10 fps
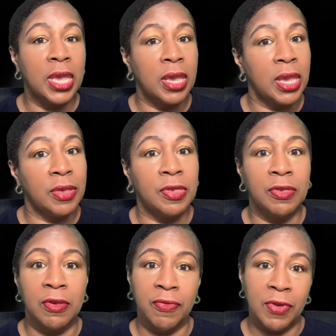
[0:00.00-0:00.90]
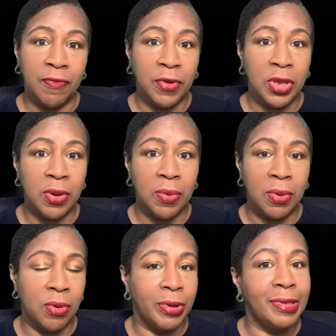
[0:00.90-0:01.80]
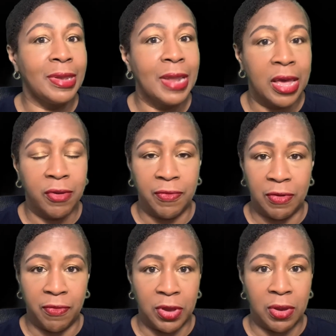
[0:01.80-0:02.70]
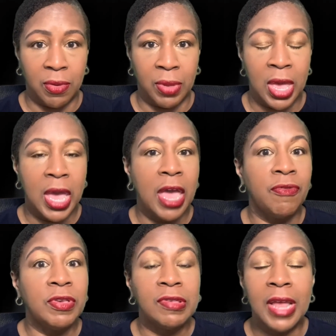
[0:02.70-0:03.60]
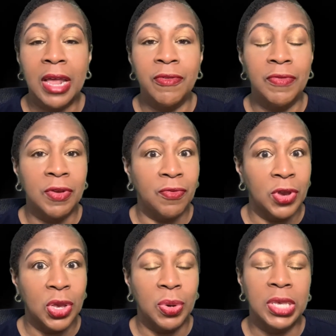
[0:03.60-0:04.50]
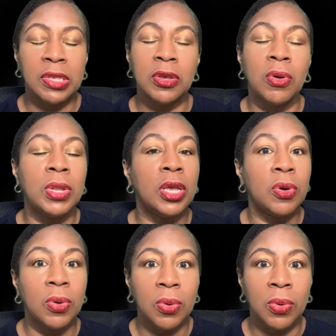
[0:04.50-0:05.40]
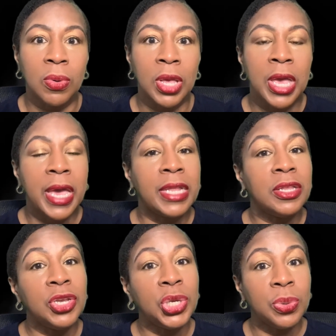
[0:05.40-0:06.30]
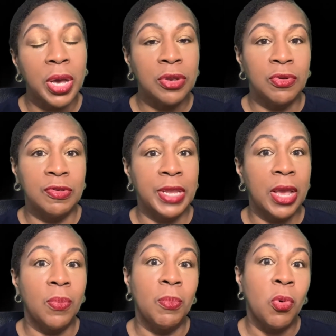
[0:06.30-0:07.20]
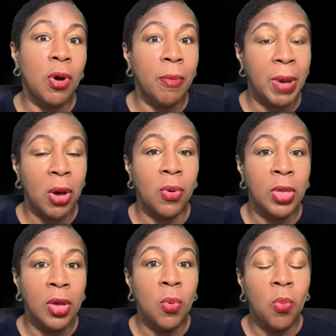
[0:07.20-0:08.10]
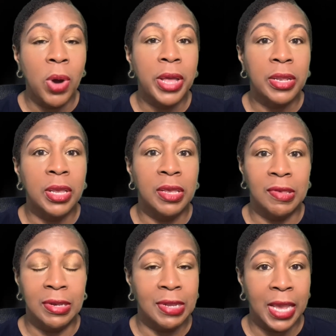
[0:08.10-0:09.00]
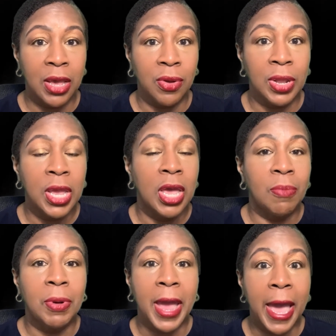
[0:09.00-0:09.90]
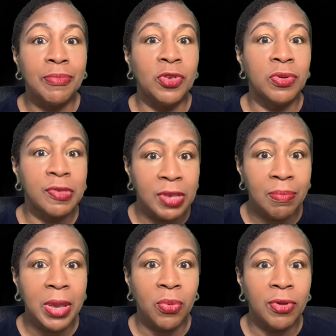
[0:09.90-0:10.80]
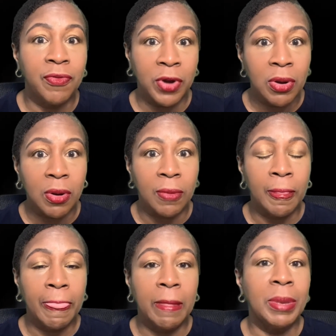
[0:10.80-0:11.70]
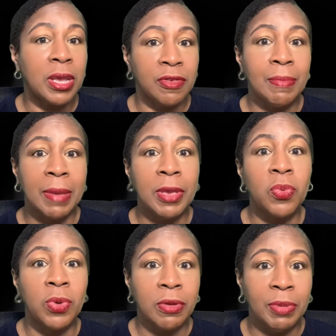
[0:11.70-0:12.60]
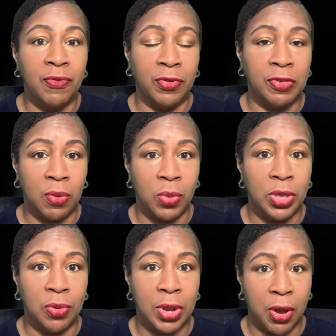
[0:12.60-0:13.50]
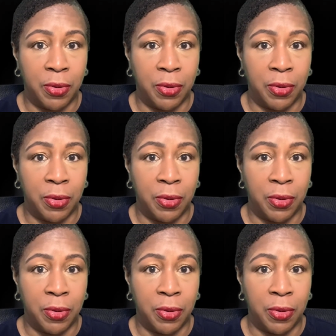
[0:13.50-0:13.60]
is this a fit for you or is it not a fit for you? If it's not a fit for you, it's totally cool. At least you understand more about what is entailed, and perhaps you'll send me a referral because maybe it will be for someone you know.